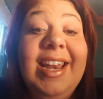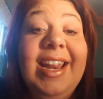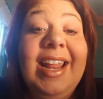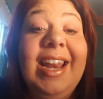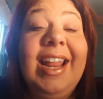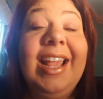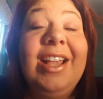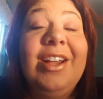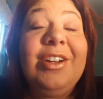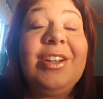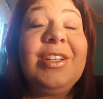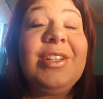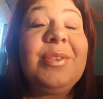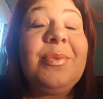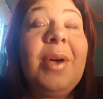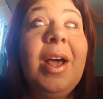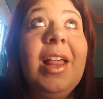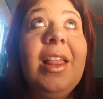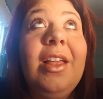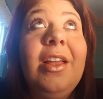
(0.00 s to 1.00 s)
and I couldn't
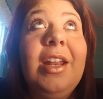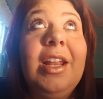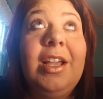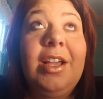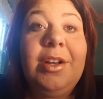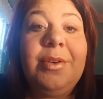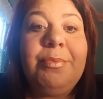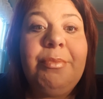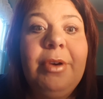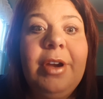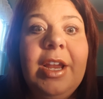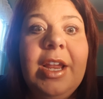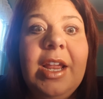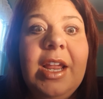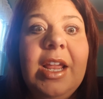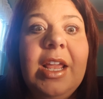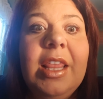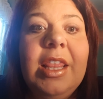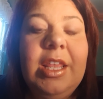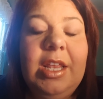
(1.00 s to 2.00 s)
swallow and I couldn't
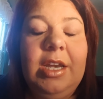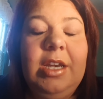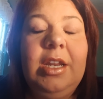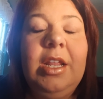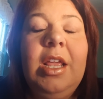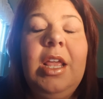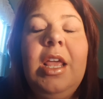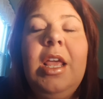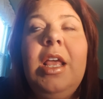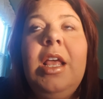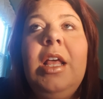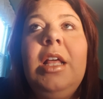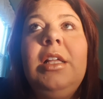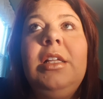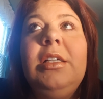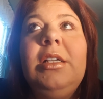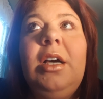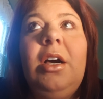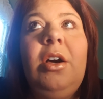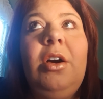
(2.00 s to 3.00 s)
breathe, and
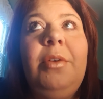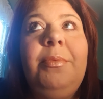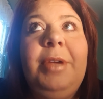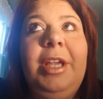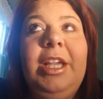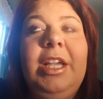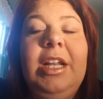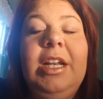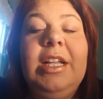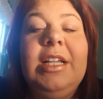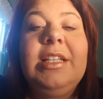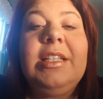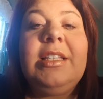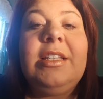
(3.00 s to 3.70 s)
oh my goodness.